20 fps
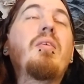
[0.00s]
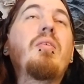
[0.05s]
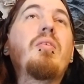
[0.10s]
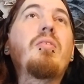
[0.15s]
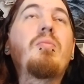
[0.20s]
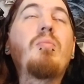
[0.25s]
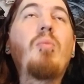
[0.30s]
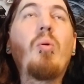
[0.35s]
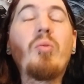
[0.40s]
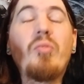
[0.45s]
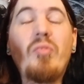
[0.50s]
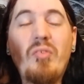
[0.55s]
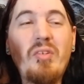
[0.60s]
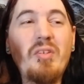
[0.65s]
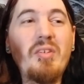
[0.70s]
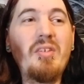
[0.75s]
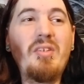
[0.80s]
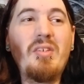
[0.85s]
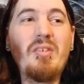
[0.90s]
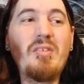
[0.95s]
It was
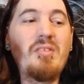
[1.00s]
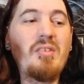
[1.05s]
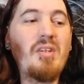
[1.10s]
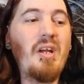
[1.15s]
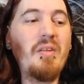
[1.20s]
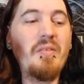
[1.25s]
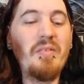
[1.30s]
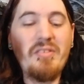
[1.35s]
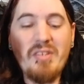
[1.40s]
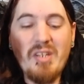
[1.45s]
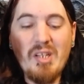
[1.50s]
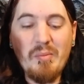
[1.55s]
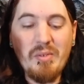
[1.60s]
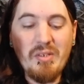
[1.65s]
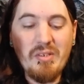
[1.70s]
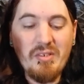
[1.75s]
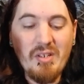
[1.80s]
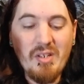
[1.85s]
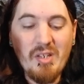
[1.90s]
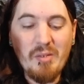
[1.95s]
mostly just kind of
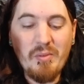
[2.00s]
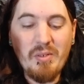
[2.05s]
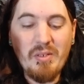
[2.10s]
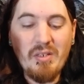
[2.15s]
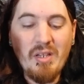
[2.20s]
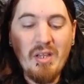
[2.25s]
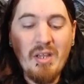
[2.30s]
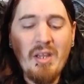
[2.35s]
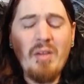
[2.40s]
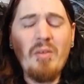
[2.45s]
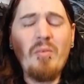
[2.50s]
samey